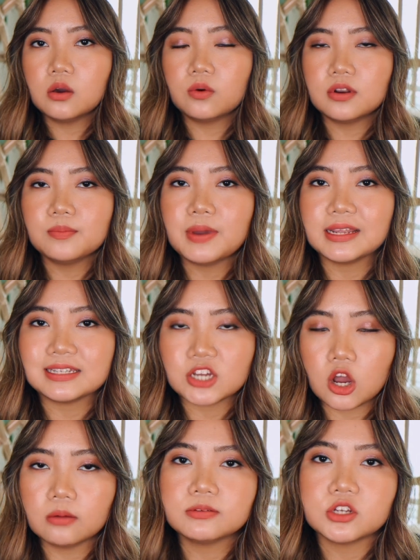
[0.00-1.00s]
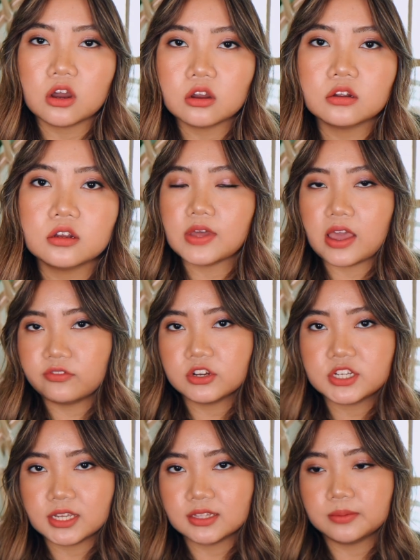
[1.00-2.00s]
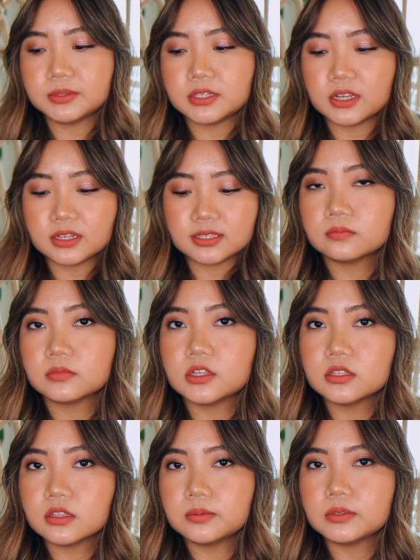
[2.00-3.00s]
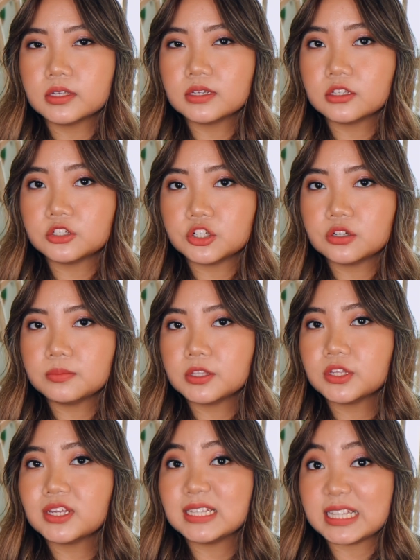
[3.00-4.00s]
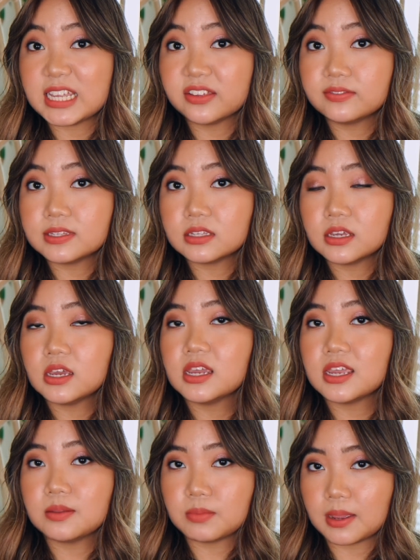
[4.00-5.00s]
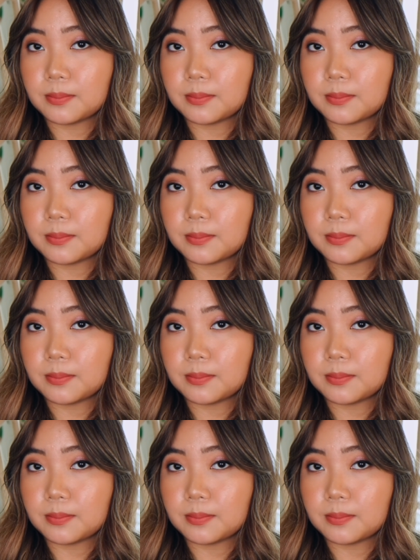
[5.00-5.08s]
one of my top dog everyday lipsticks. This lipstick legitimately lives in my